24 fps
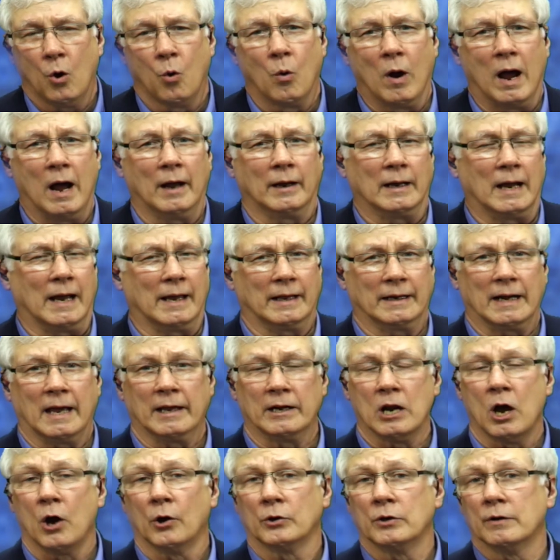Well, and I
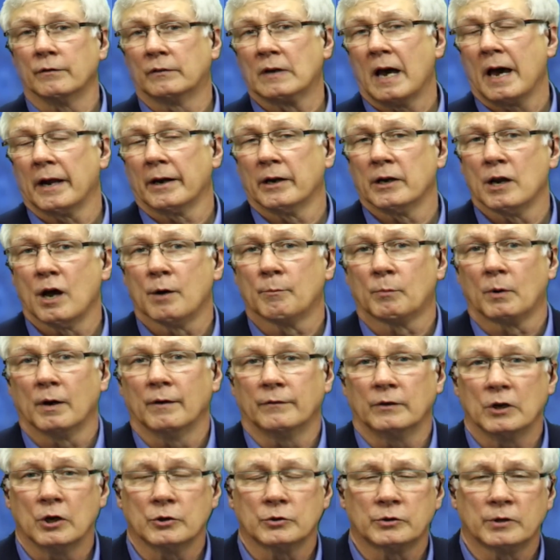know you've got a number
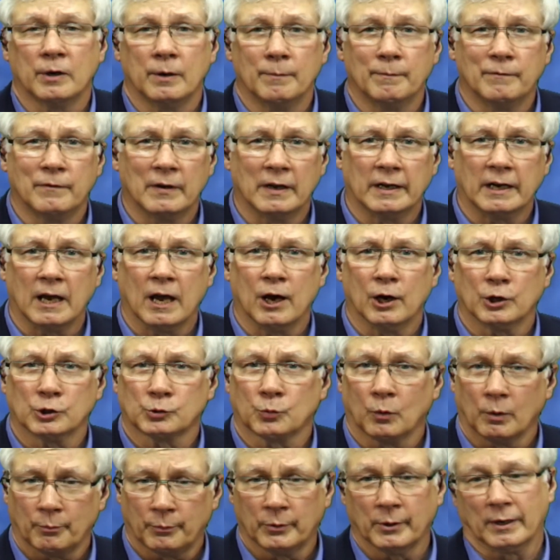of YouTube
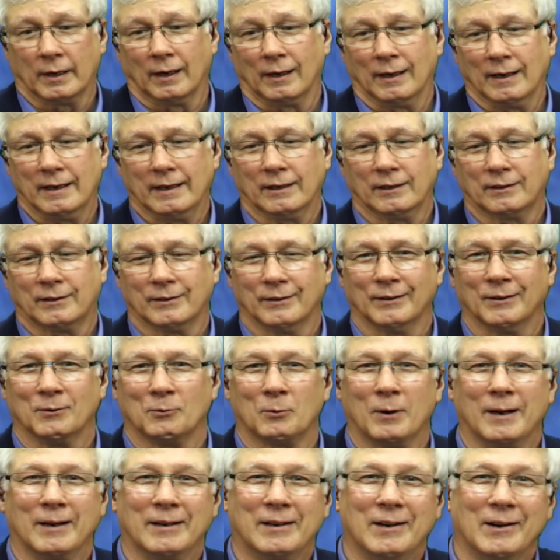videos. We'll put a link
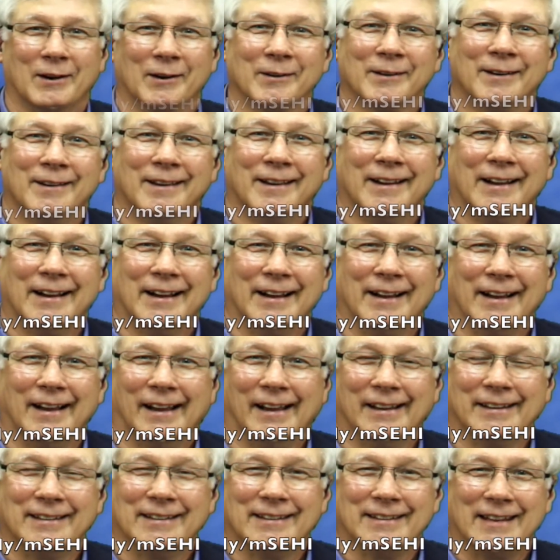right here
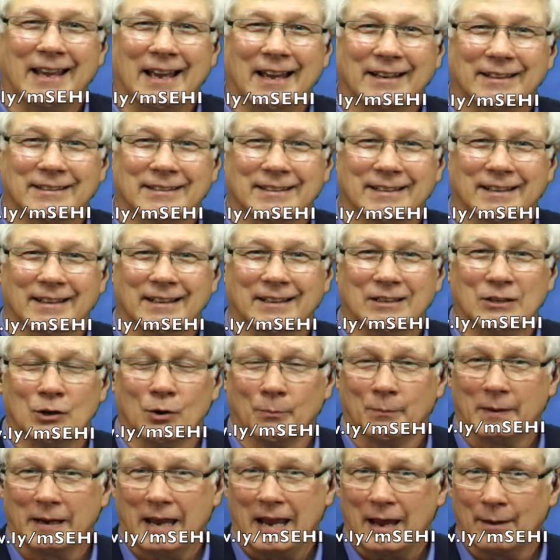that
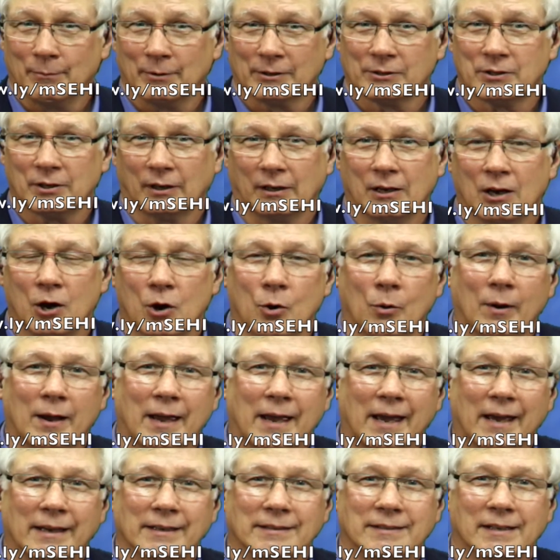you'll be able to go
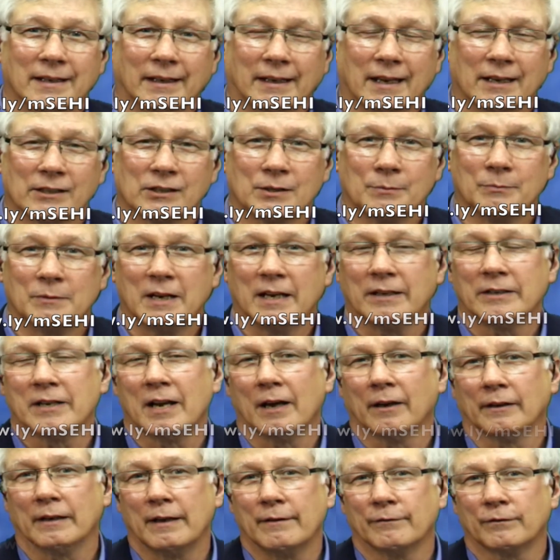and get some
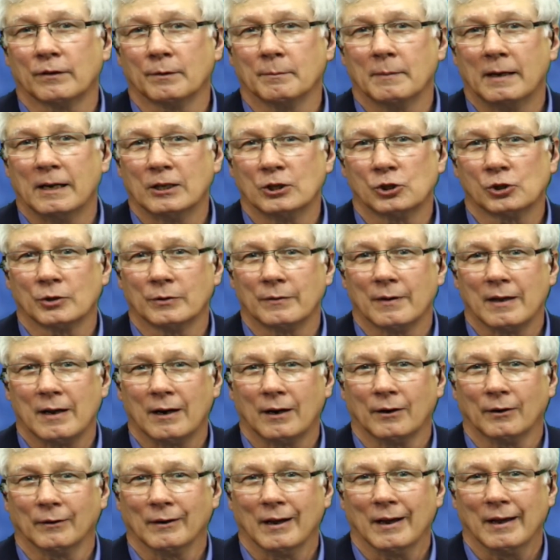detailed information
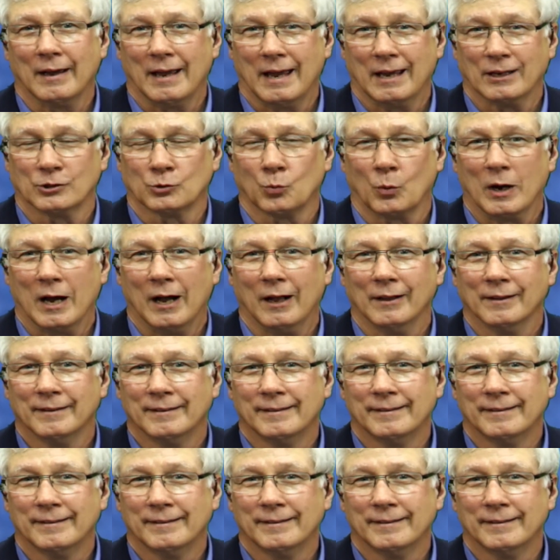there as well.